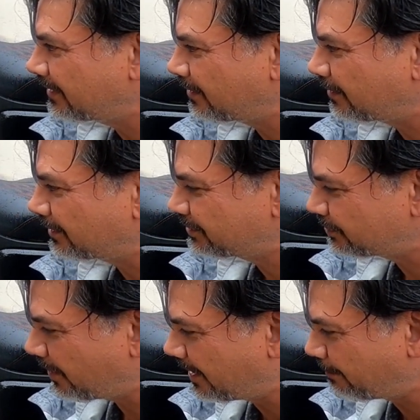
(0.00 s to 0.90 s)
or
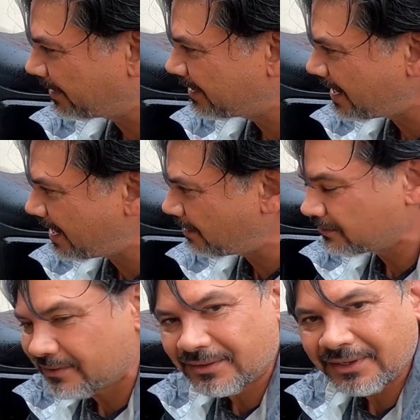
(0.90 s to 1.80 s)
straight up and
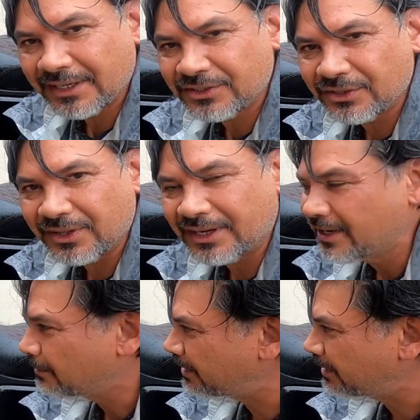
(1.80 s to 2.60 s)
down next to the,